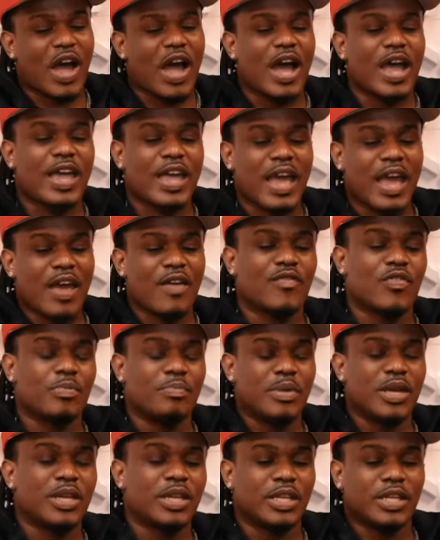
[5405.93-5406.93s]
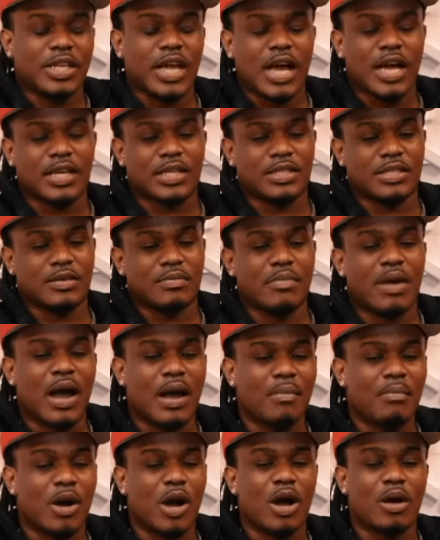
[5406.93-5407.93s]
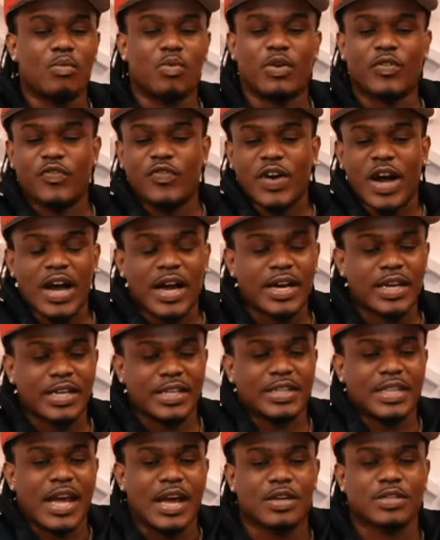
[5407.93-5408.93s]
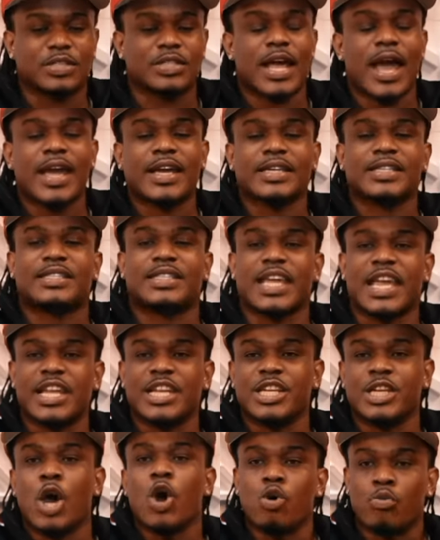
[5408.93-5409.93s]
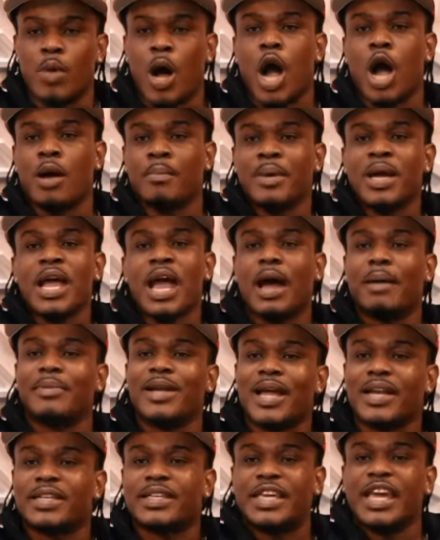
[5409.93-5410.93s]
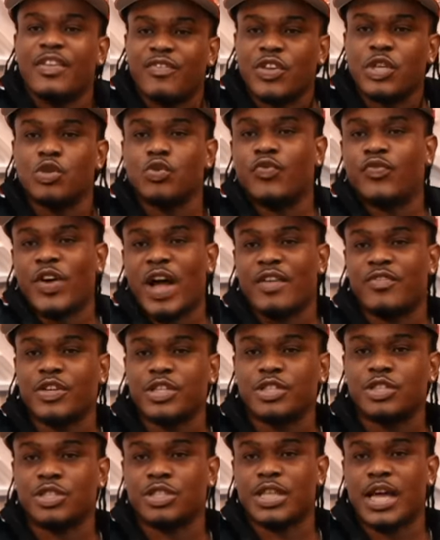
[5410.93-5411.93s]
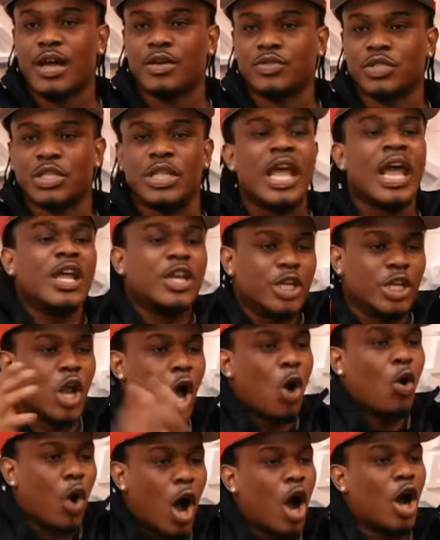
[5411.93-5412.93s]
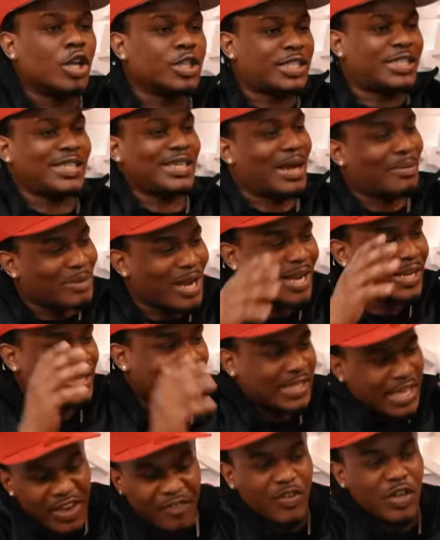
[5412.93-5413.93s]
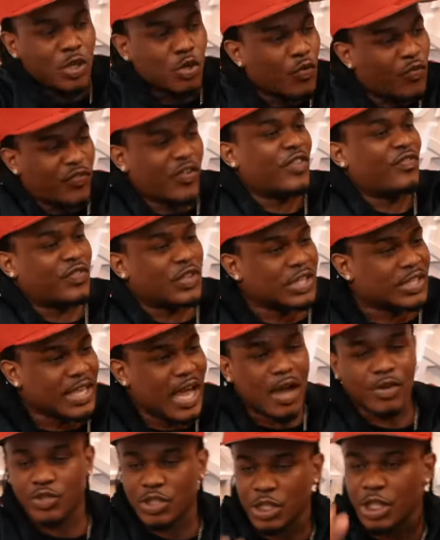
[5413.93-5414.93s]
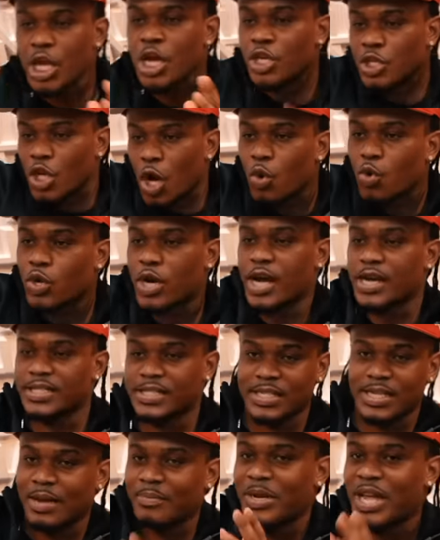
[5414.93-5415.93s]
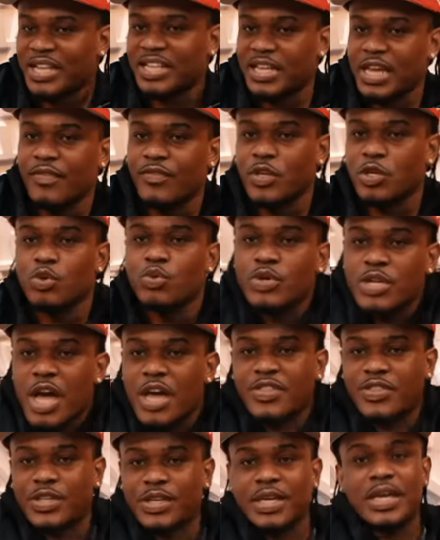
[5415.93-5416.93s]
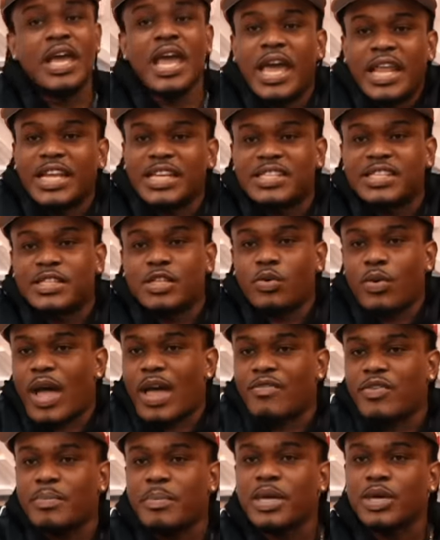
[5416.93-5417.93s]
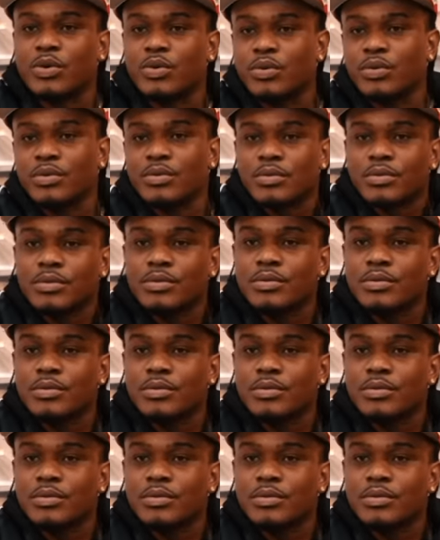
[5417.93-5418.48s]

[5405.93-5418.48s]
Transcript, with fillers: If I have a million dollars and my mom wants five hundred thousand, I can say no, mom. I'm not giving you five hundred thousand. No, auntie, I'm not giving you fifty thousand. No, cousin, I'm not giving you nothing, and I still have a meal.